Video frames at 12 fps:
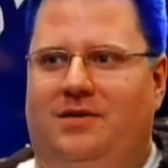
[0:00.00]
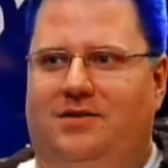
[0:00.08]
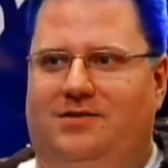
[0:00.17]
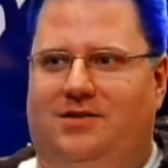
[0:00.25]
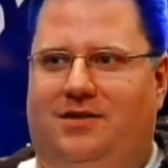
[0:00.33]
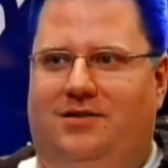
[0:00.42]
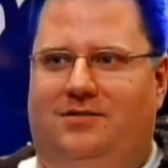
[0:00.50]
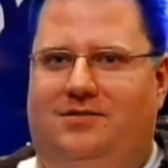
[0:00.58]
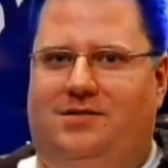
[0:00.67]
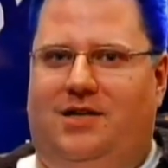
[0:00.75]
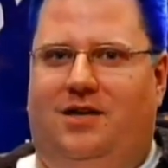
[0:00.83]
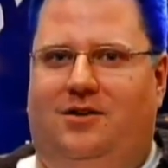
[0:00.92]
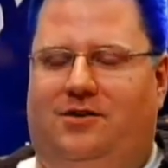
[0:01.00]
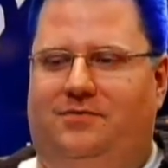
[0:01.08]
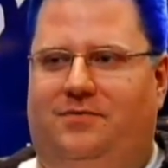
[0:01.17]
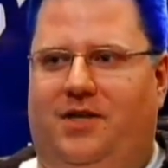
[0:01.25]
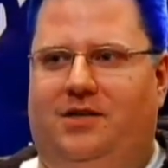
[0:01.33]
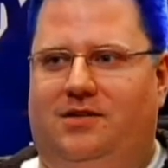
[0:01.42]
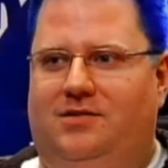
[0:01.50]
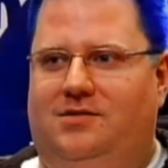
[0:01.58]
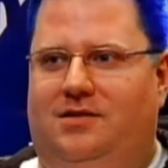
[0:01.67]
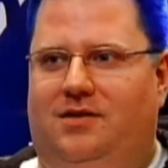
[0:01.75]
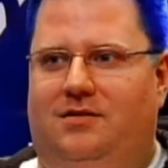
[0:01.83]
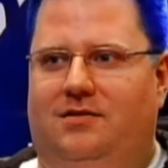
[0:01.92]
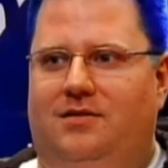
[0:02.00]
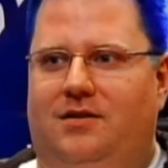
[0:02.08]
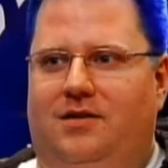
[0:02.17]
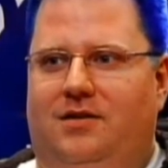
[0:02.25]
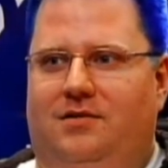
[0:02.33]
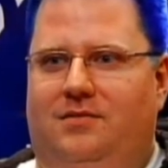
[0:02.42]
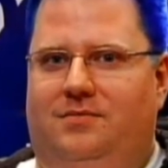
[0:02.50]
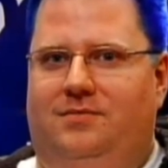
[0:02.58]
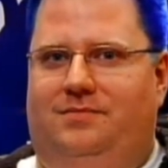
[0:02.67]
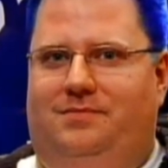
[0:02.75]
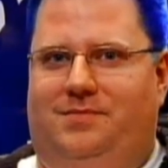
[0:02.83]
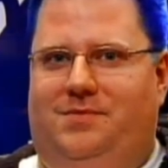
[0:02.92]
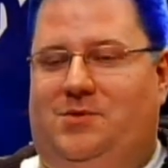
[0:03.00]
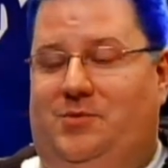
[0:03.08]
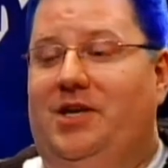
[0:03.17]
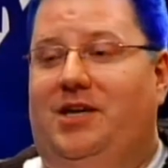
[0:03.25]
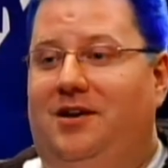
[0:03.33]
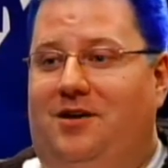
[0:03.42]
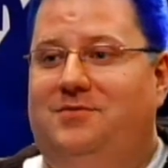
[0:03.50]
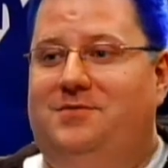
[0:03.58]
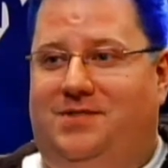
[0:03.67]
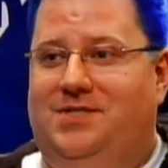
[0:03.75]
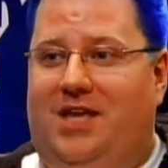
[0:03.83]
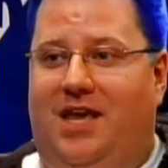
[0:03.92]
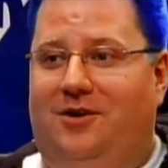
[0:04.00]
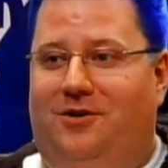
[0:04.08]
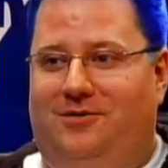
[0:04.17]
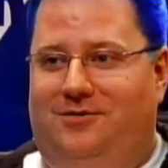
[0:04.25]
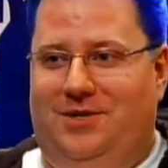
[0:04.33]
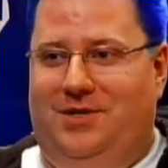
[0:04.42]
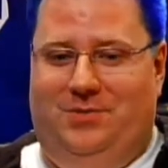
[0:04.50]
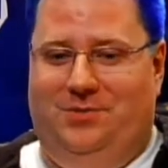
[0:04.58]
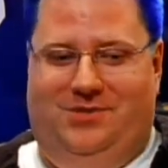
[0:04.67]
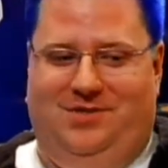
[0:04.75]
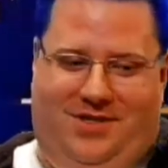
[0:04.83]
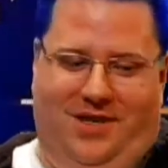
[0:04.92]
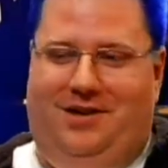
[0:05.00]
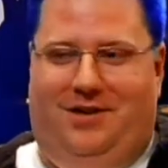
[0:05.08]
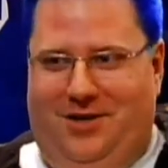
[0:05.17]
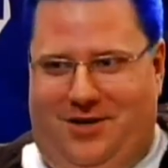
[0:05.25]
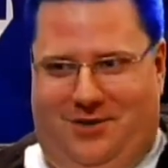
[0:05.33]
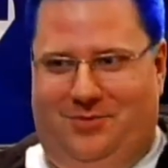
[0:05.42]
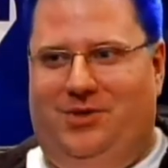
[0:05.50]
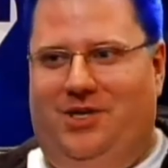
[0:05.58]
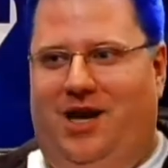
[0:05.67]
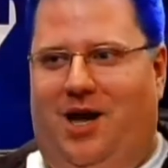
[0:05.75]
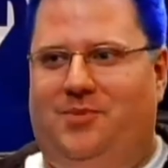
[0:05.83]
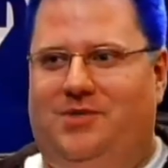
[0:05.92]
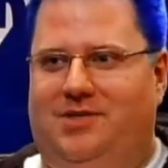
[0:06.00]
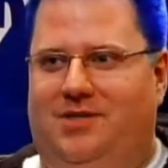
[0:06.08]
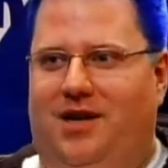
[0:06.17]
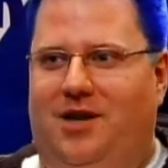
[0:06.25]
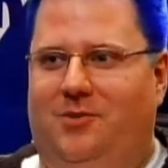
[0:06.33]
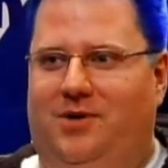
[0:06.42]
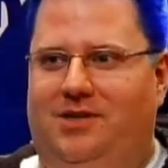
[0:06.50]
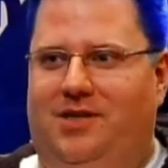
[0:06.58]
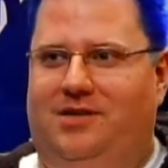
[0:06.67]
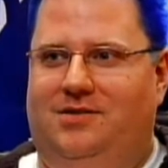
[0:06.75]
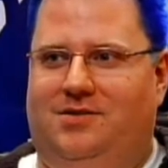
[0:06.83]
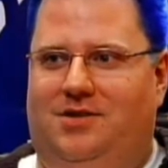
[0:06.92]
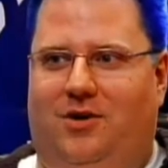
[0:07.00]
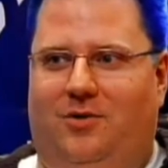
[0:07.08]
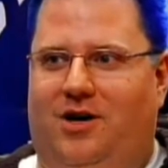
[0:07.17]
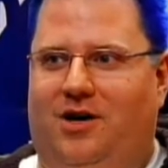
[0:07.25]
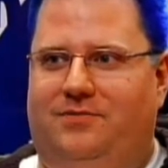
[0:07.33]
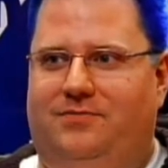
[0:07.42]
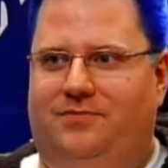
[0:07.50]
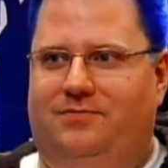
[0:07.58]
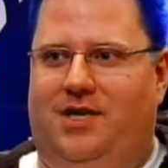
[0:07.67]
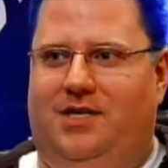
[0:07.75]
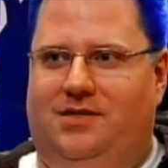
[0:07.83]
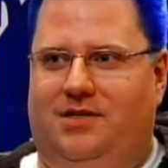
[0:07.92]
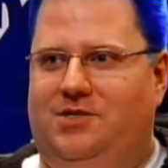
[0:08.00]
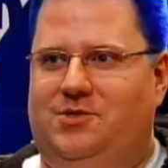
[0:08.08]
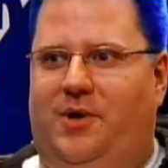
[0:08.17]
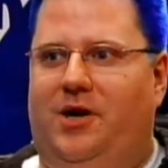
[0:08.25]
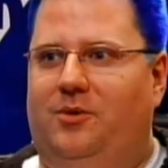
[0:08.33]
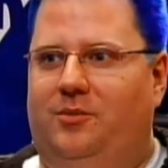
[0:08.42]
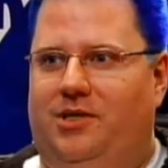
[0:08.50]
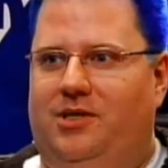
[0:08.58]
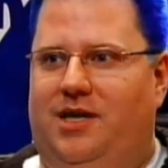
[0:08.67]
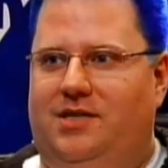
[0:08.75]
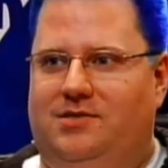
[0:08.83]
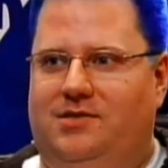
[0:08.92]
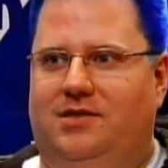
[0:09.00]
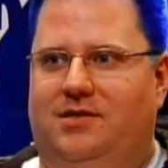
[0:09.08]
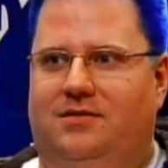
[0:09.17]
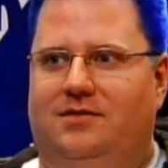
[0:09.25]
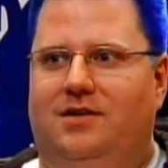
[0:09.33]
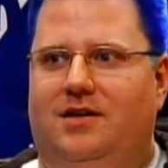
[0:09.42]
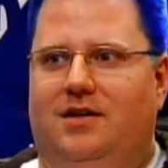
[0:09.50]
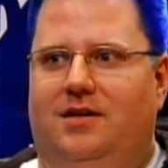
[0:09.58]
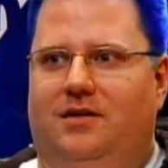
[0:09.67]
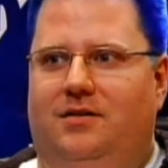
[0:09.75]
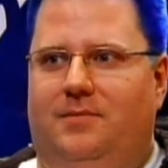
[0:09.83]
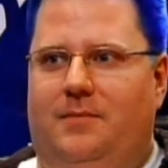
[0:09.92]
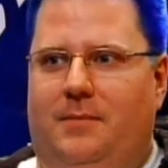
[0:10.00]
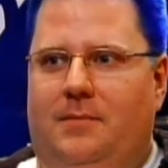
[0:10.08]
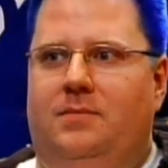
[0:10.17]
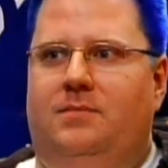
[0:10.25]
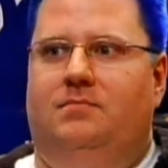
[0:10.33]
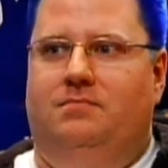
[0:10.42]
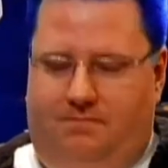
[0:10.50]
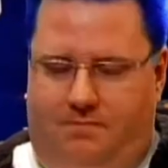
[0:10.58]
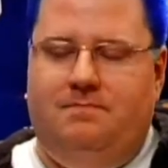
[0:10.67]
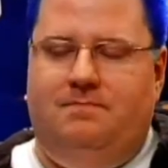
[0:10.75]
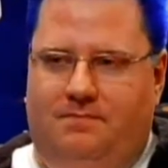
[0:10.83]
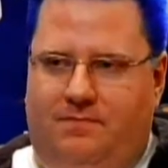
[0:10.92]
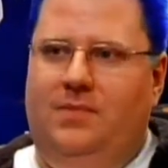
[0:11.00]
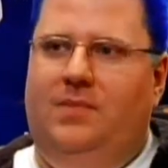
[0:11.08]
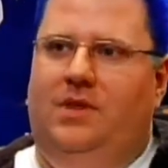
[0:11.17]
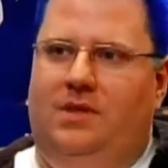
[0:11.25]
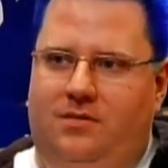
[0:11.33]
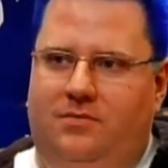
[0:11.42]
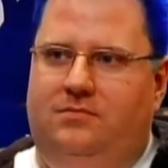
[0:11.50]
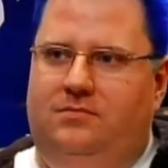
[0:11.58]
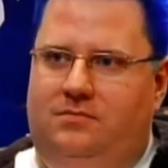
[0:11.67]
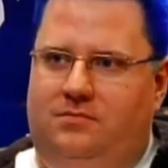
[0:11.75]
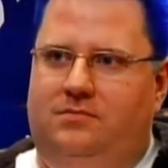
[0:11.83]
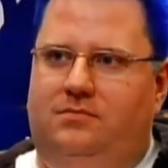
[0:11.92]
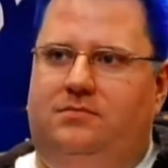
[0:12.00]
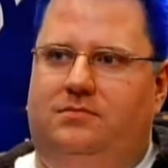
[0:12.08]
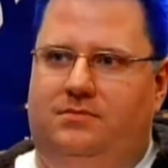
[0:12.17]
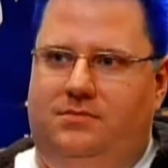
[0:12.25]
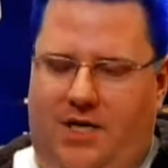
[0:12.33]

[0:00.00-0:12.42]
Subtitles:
There's a site called Ficklets that, speaking of scale, it was the complete opposite. AOL let us go off as an experiment last year. So it's an AOL site? And you won a Webby Award?